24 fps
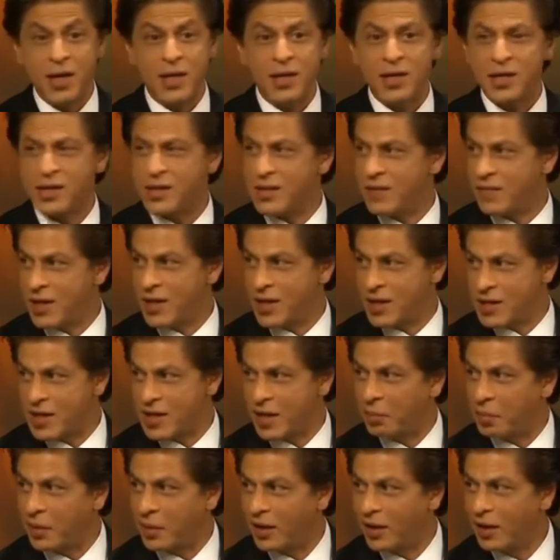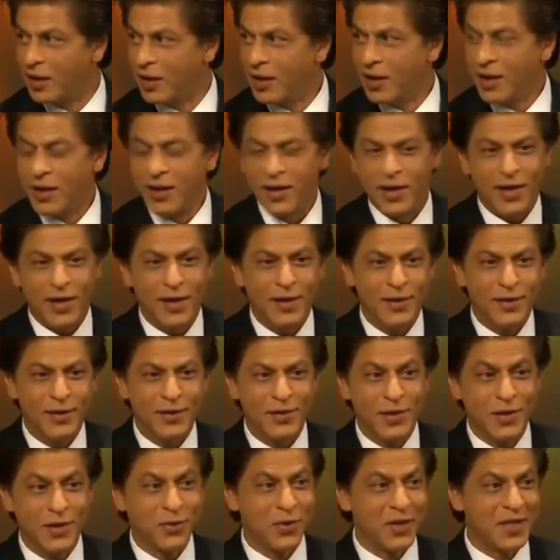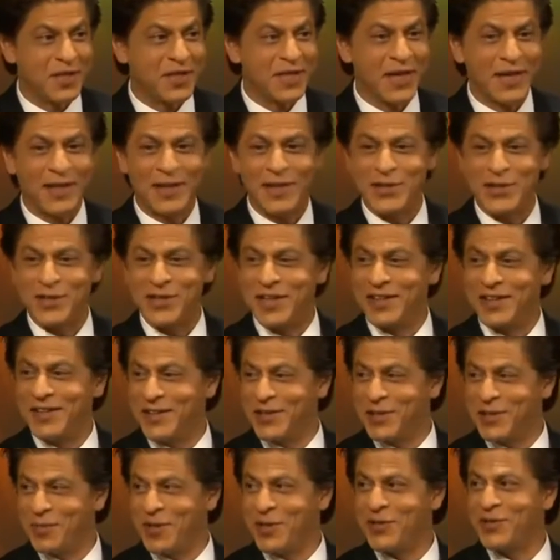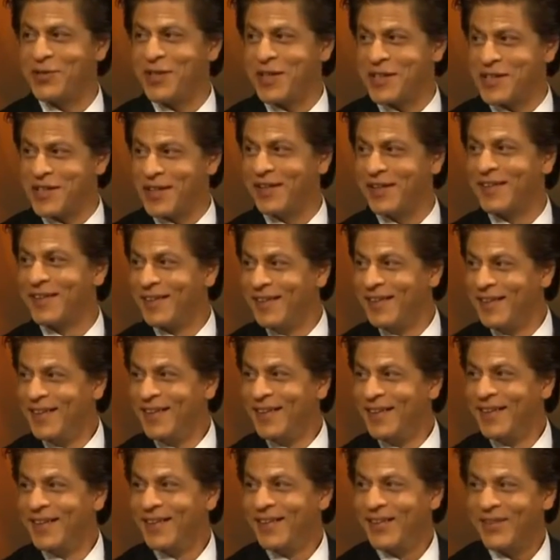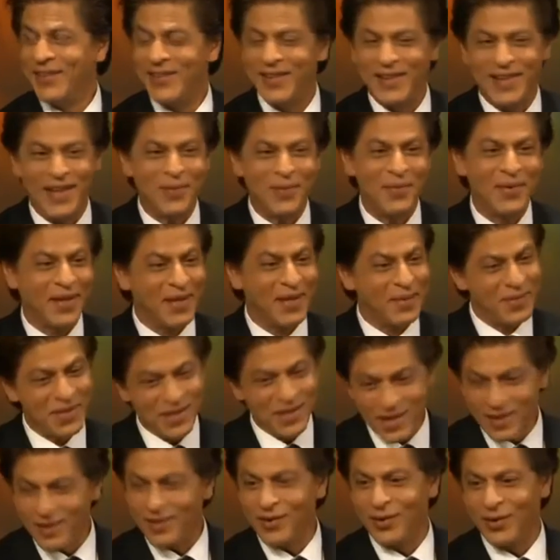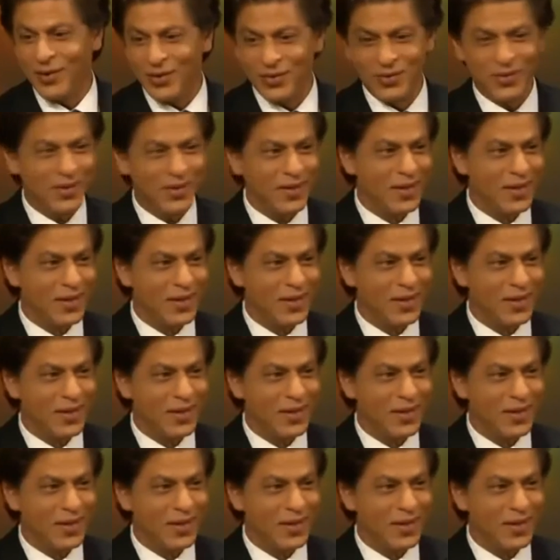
and other stuff that is happening. And that's what exactly he's done in the speech, so that's nice. So he came and said, you know,